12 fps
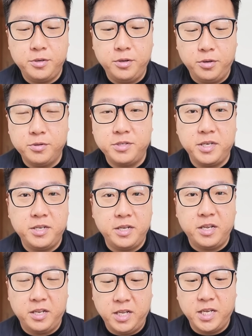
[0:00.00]
use it
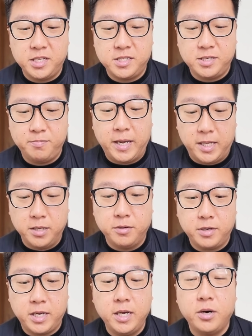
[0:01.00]
in the next
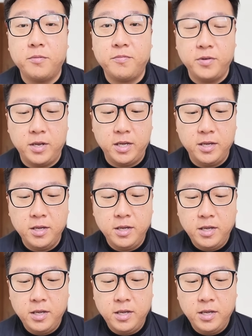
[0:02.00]
battle, okay, hopefully.